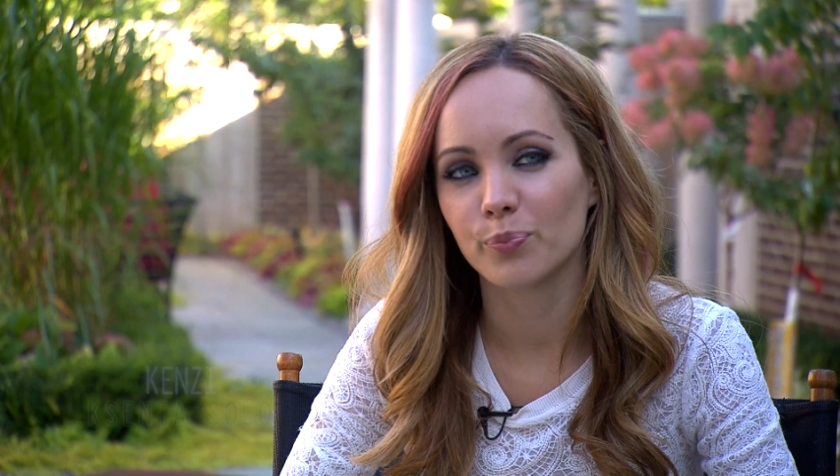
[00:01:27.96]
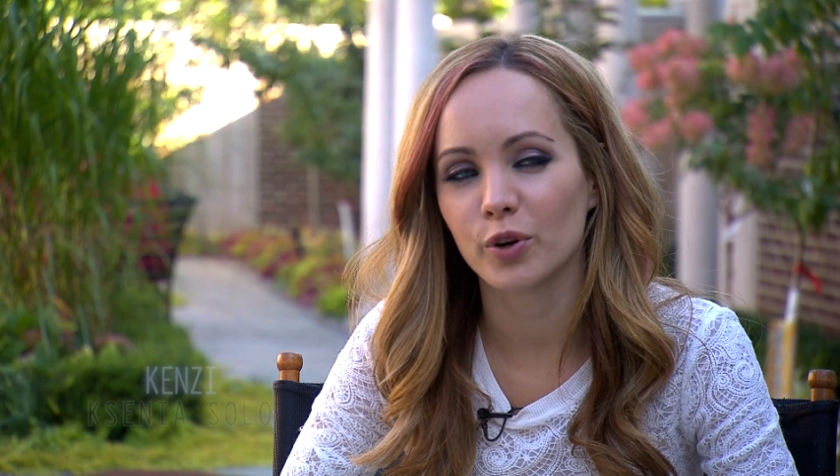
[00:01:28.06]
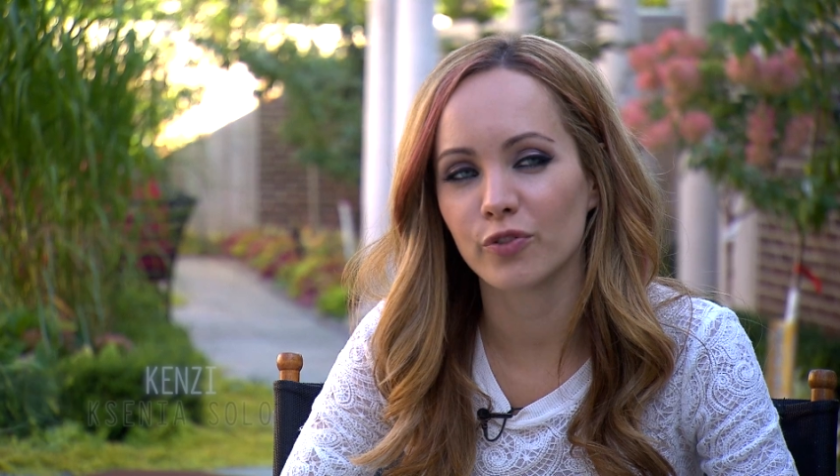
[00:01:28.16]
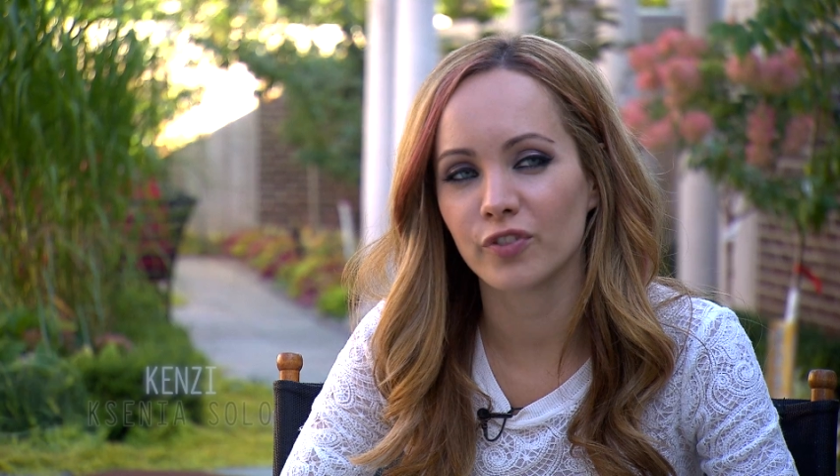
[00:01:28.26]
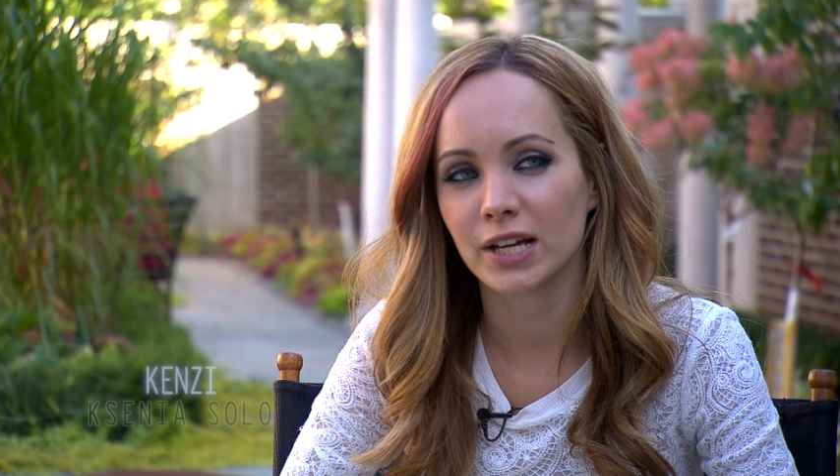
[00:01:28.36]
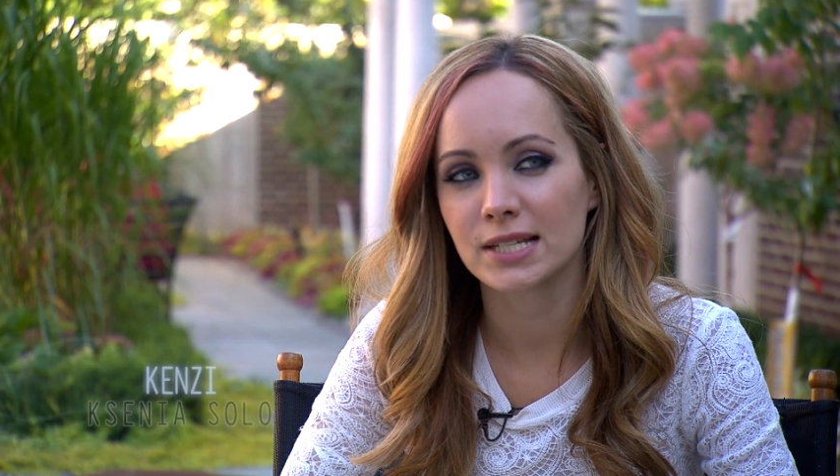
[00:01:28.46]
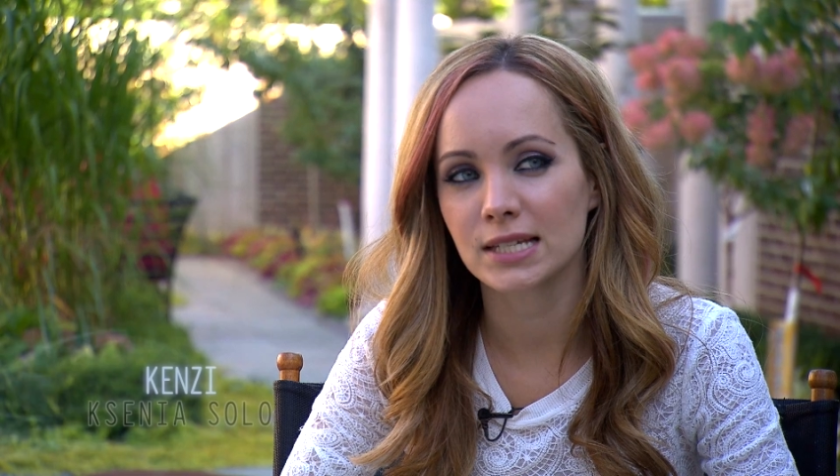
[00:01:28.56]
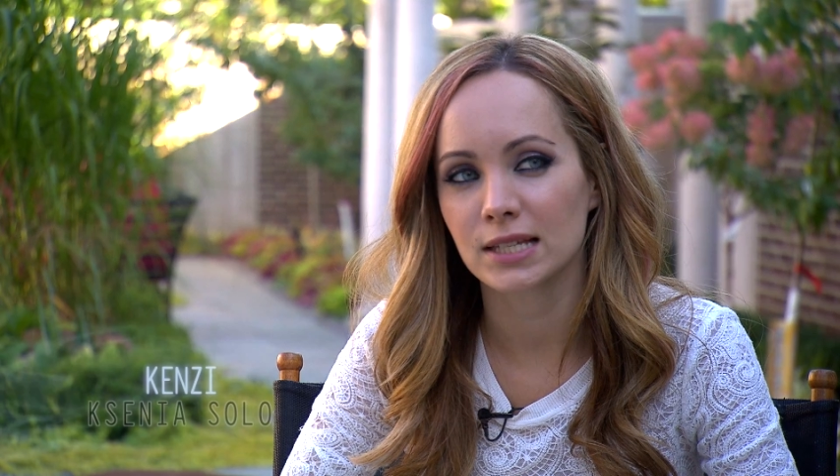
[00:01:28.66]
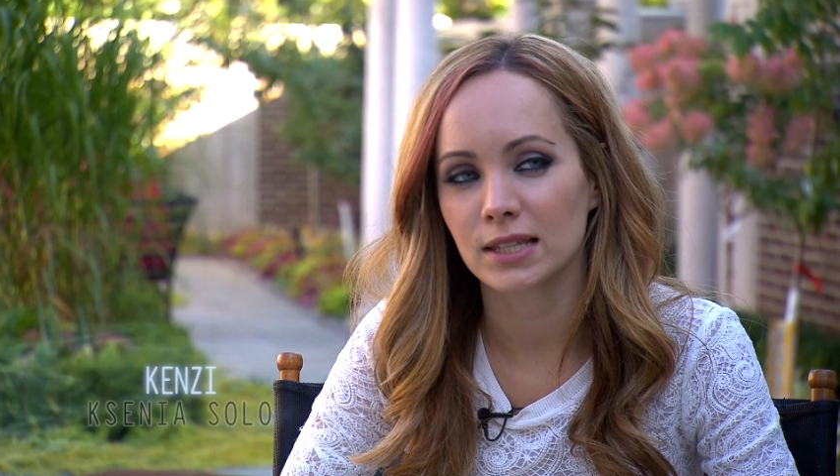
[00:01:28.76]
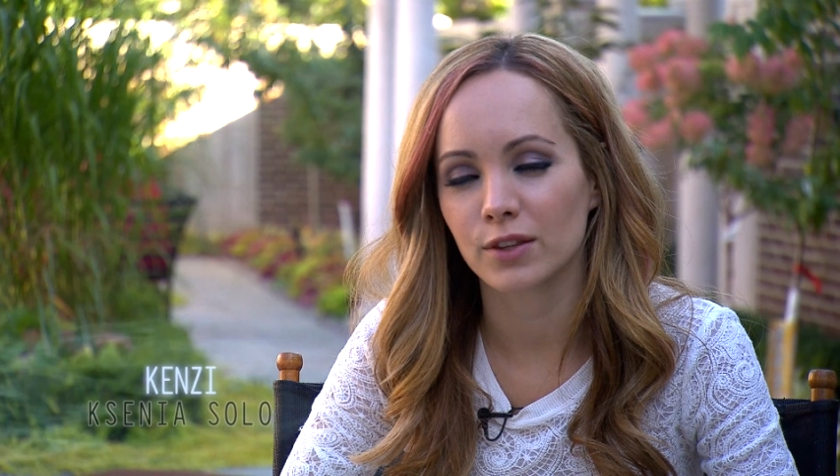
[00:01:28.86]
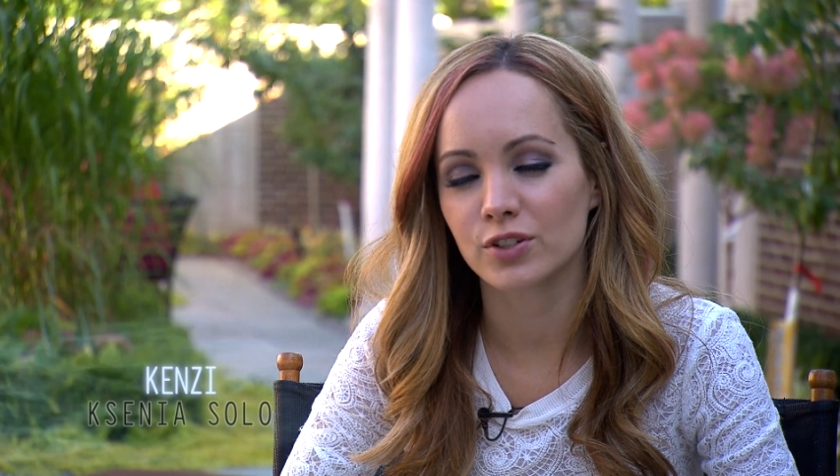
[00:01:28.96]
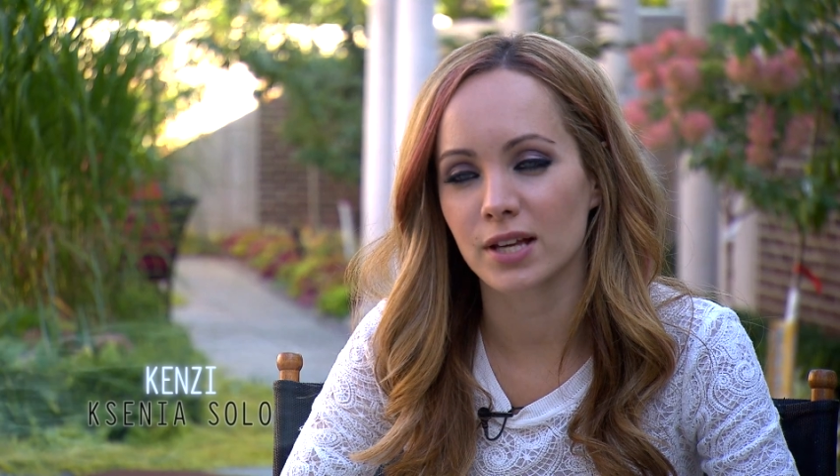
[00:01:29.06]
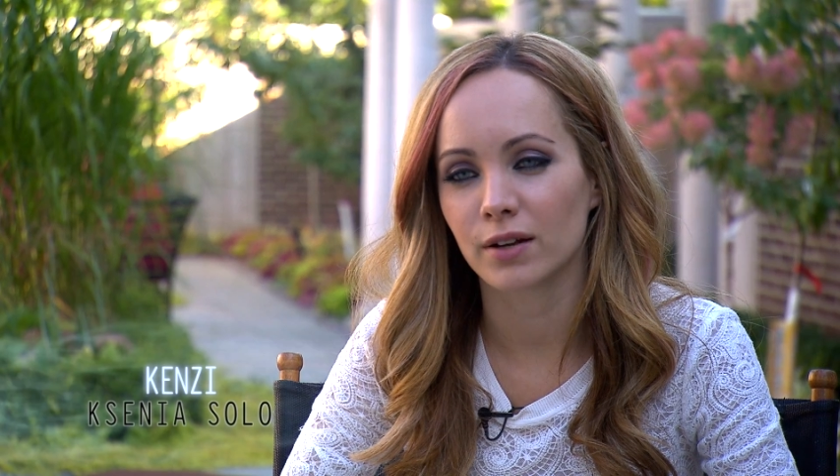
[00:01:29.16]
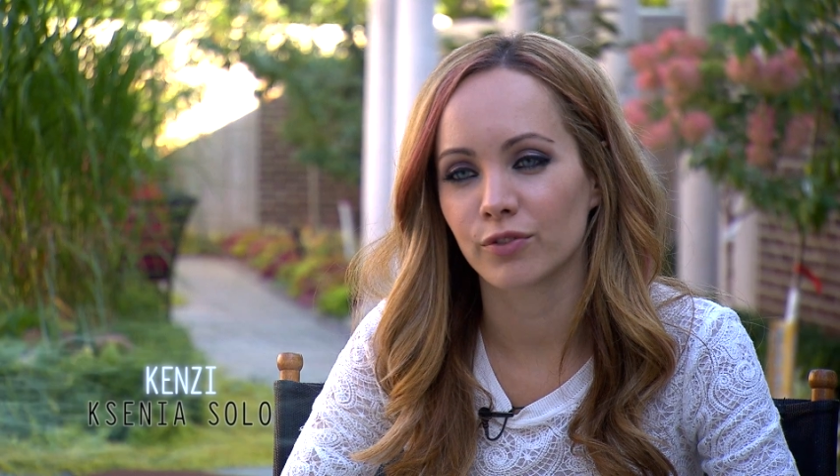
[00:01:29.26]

Bo finding the other side of